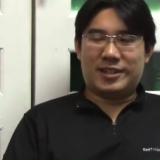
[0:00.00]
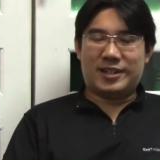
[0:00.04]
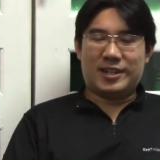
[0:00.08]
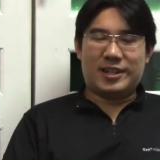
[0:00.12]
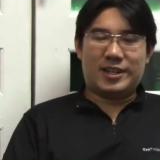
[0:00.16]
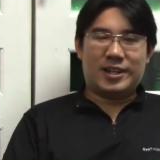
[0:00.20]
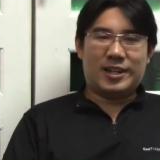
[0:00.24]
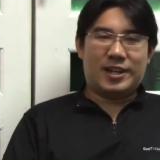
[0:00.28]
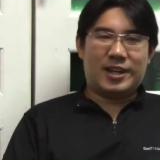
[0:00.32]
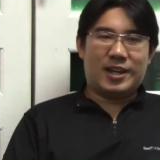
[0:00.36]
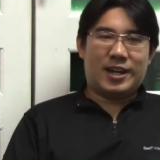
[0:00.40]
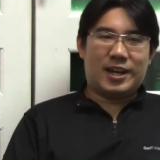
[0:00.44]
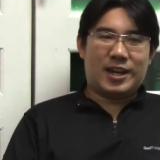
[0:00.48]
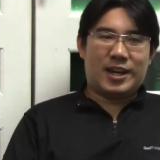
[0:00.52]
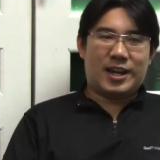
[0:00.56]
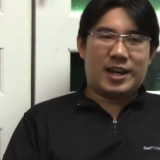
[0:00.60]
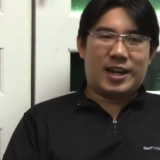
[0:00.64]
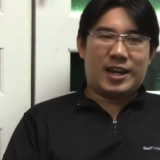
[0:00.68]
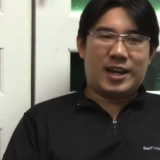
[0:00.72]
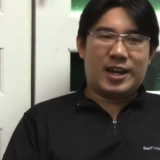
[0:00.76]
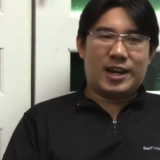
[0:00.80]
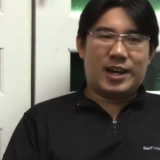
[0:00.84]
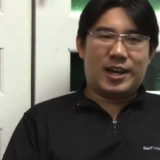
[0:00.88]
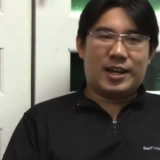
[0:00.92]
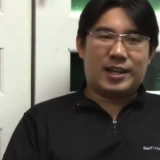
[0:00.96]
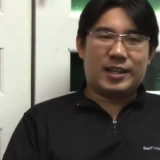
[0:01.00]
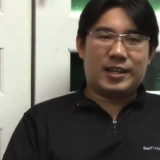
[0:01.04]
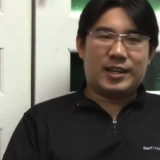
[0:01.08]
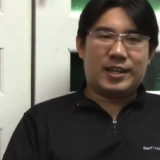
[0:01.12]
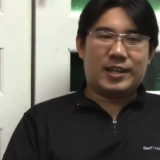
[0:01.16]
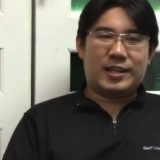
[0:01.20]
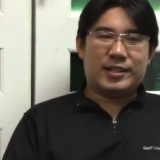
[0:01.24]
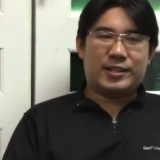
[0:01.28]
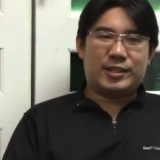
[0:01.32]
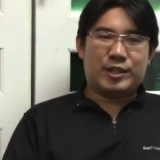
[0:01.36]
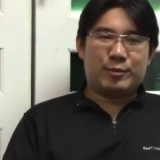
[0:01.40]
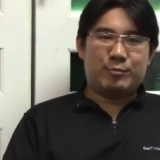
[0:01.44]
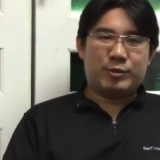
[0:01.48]
Right?
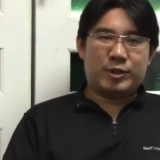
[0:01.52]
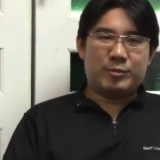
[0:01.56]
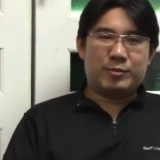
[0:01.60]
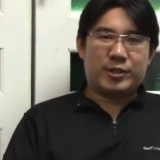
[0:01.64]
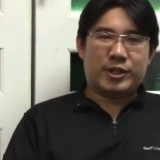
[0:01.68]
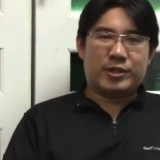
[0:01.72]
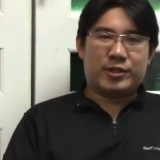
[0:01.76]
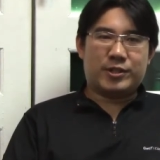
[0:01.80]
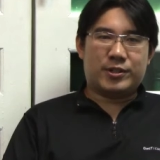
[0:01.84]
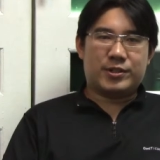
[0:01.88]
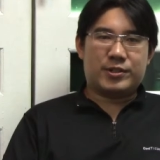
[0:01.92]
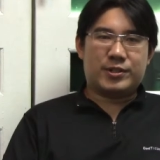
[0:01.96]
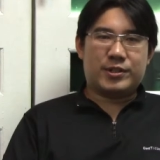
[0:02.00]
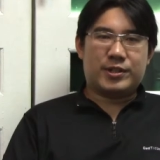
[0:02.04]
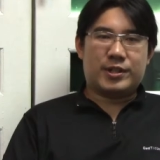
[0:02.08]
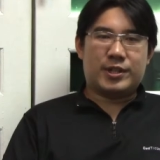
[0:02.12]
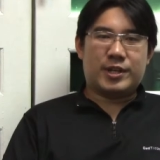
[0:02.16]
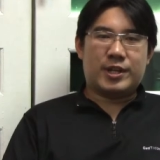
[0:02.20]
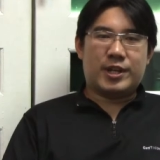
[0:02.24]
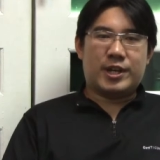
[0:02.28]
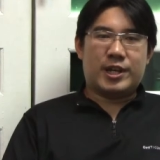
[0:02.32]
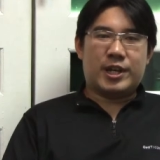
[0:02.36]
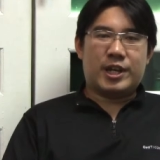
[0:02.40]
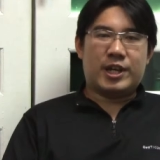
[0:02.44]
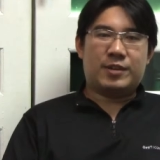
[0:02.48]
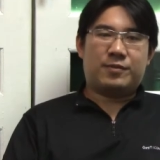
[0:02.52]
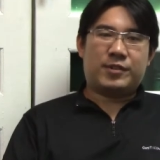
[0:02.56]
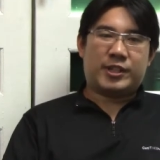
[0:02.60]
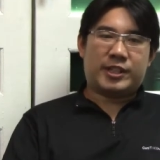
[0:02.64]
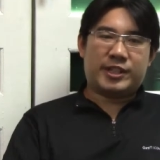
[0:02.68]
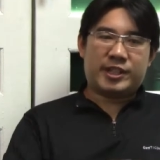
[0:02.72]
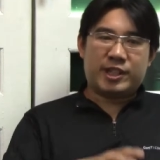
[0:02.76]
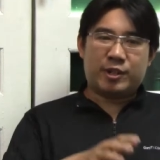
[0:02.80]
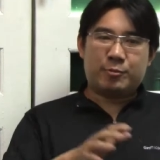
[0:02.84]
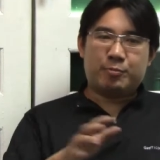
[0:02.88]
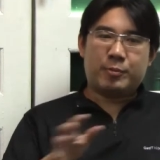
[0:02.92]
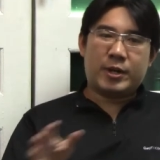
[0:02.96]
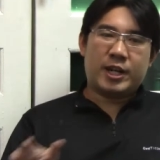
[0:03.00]
Simply because if a
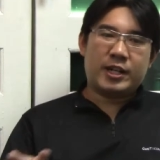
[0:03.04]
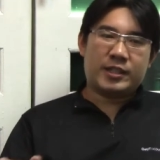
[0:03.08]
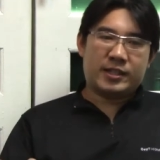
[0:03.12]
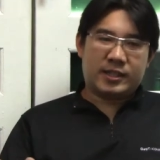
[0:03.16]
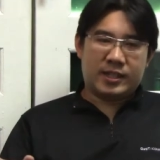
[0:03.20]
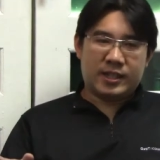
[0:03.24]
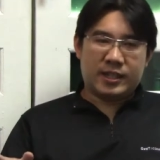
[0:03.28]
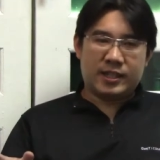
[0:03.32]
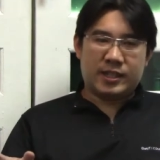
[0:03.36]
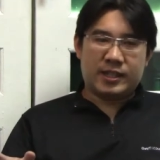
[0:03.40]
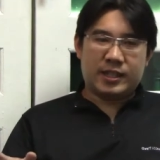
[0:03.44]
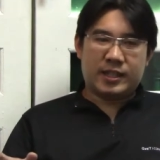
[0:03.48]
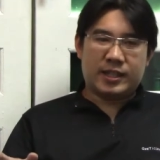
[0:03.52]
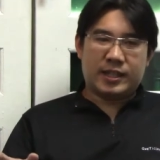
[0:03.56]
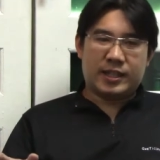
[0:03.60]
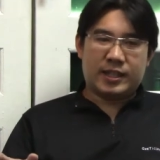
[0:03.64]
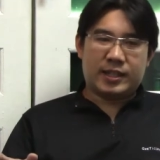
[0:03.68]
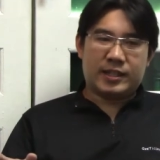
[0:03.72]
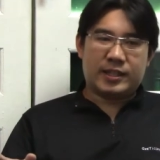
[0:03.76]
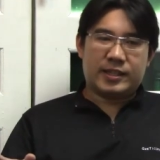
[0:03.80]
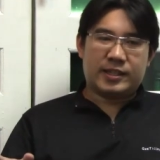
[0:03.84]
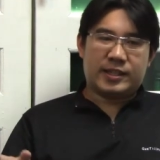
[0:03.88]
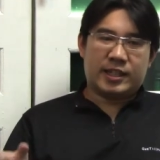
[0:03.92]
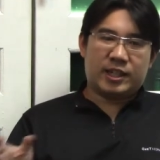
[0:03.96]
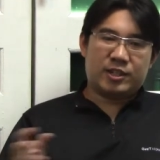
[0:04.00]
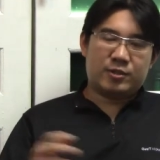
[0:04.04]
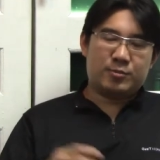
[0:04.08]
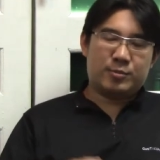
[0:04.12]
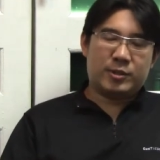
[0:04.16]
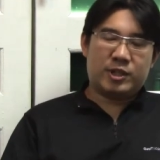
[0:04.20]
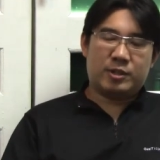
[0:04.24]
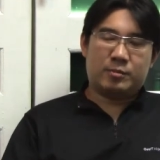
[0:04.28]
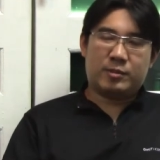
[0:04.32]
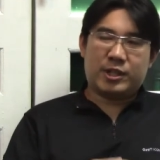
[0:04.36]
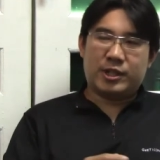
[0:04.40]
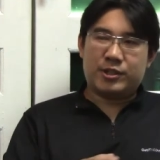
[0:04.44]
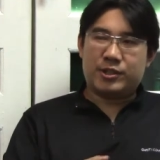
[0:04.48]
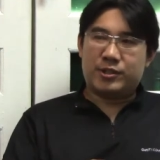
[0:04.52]
third party tells me
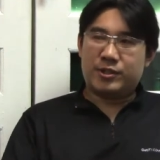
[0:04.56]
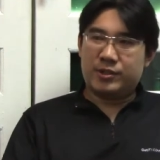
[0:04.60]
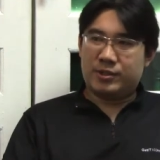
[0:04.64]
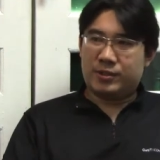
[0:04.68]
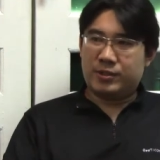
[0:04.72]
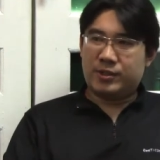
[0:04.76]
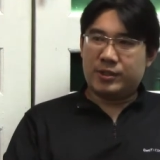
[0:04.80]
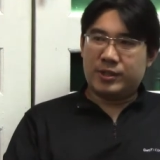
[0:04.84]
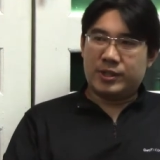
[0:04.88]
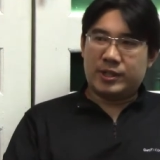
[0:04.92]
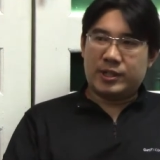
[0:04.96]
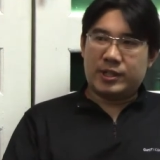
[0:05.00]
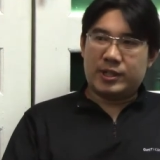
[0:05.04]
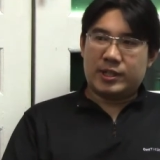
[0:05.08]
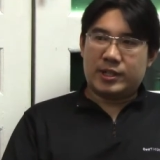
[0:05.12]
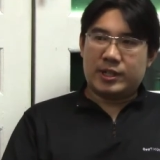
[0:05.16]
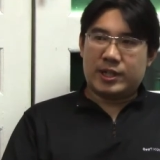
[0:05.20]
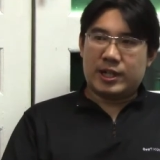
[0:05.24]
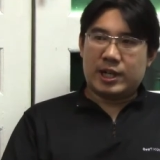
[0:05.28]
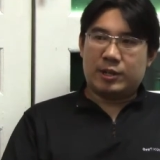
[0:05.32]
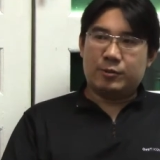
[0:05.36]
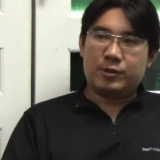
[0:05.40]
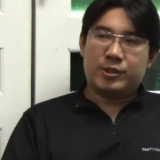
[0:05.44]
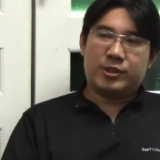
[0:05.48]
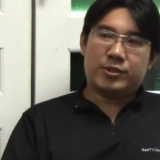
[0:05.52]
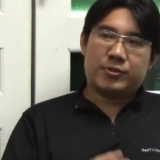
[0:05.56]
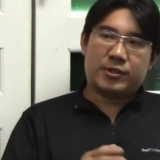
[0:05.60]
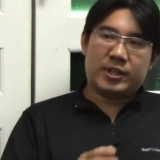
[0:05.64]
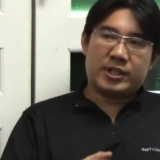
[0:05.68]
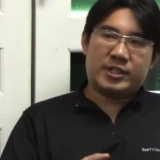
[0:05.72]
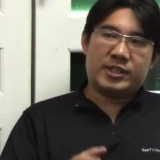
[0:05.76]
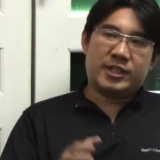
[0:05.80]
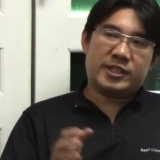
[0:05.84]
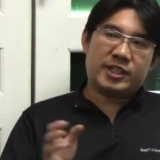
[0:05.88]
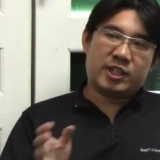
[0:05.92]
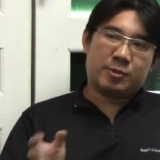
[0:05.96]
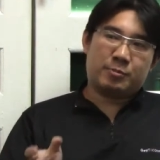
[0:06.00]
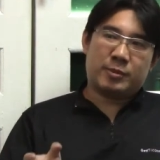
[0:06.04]
about you, I will
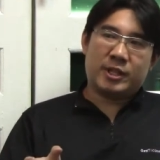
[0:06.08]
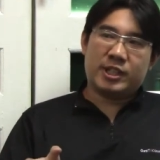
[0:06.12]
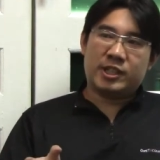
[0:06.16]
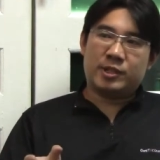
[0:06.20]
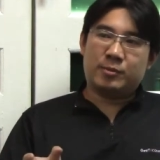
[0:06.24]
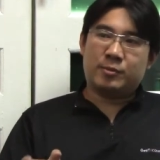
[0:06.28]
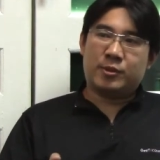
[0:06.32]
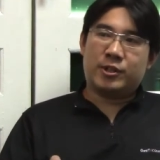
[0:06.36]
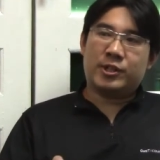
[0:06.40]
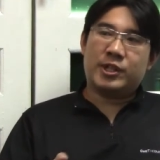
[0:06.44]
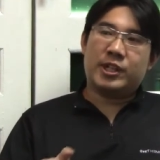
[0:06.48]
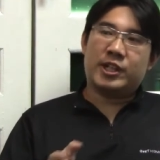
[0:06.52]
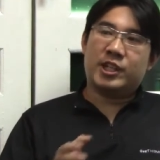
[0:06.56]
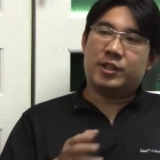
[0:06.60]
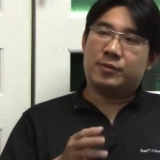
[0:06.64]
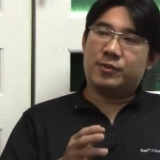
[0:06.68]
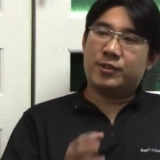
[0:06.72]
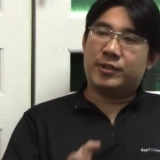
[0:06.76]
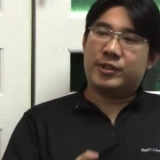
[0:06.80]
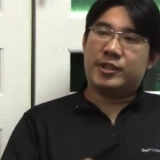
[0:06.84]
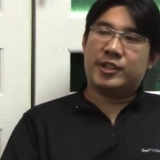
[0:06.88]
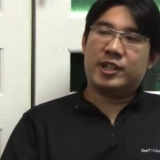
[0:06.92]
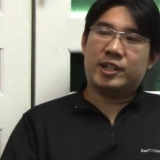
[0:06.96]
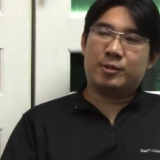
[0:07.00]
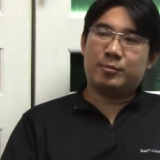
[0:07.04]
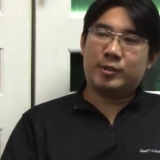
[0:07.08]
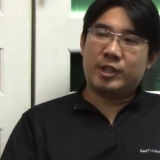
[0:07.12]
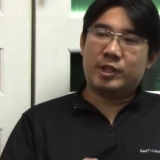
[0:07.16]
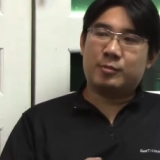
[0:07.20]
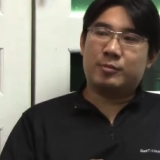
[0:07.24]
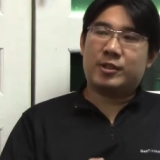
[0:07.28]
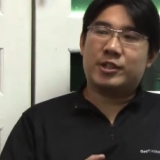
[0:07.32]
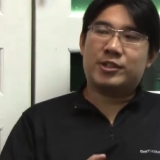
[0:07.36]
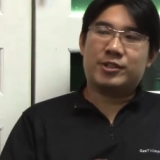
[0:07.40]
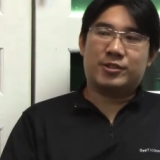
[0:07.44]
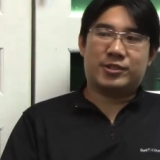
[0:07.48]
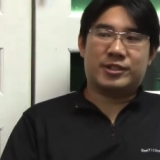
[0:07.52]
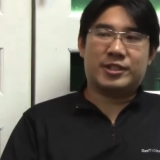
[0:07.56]
trust the third party more than if you tell me
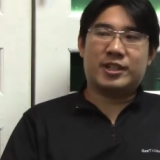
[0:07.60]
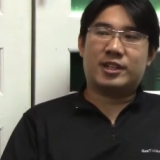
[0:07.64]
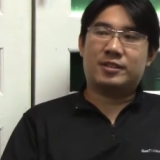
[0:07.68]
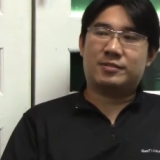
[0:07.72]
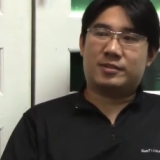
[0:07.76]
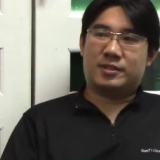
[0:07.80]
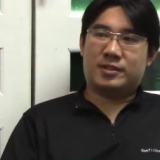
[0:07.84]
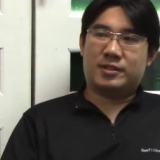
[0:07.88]
about yourself.